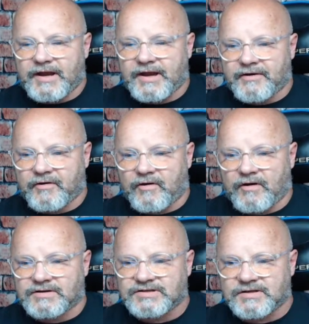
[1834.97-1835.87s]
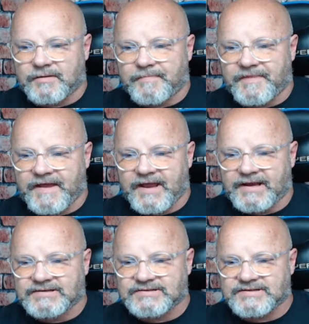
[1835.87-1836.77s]
here are some
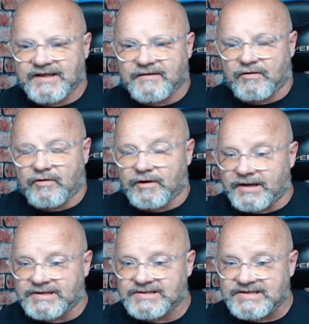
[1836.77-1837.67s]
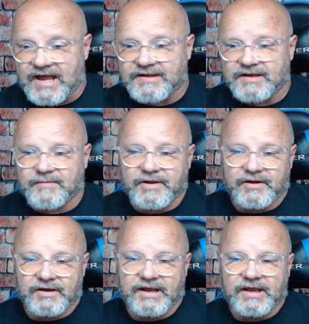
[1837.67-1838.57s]
things that are inside the
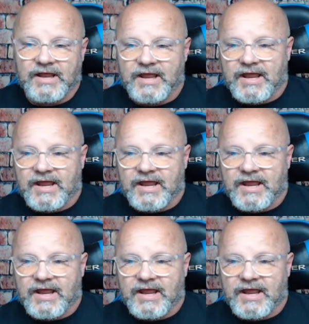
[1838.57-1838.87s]
community,